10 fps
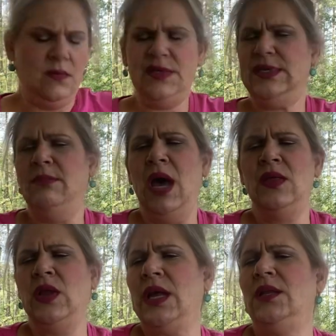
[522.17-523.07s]
with some
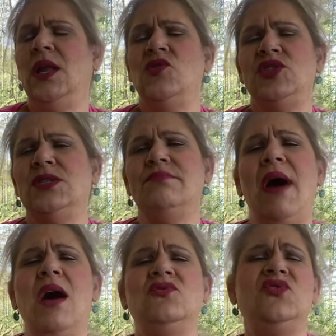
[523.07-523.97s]
other like lotions,
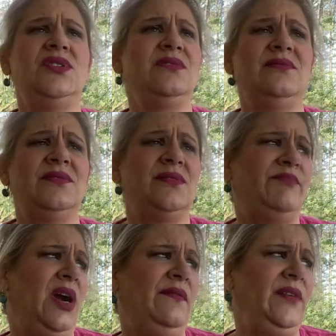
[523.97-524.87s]
potions,
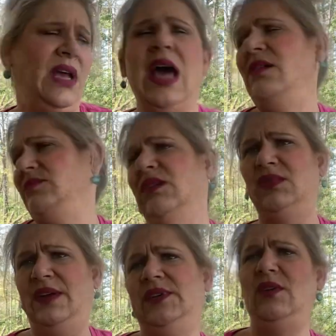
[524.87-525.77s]
perfect, I don't know,
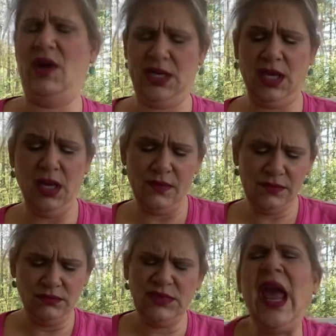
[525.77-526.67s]
whatever you want to give.
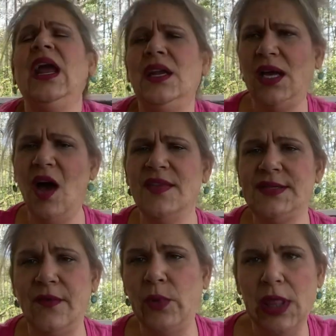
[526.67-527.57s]
Candy, all the
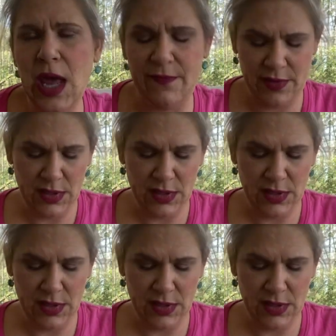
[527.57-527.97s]
stuff we love.